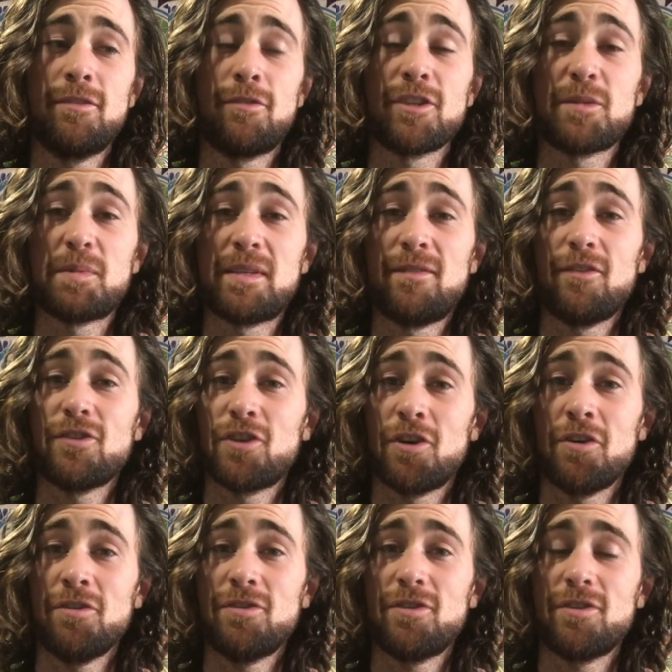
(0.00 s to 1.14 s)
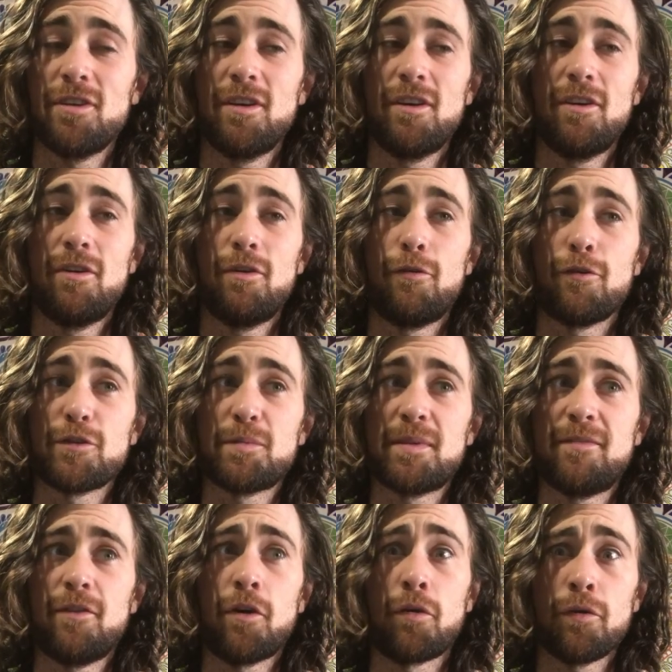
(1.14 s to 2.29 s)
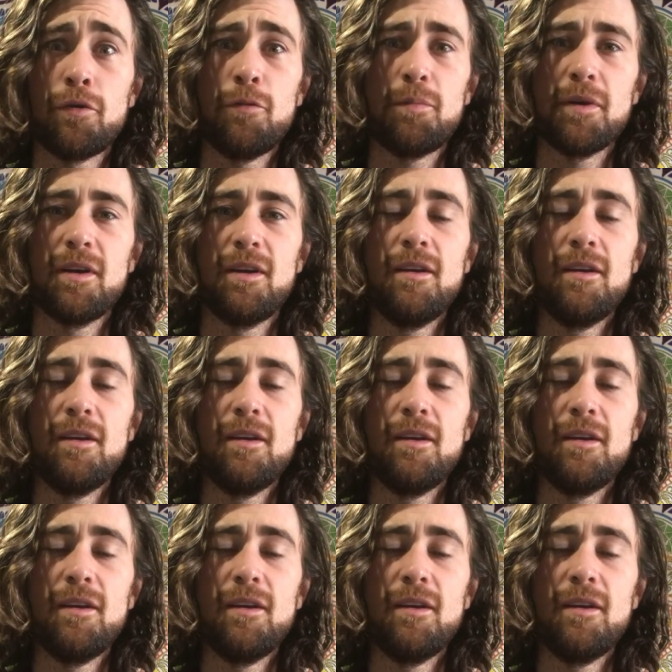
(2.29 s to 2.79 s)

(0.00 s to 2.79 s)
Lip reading: or specific church or specific group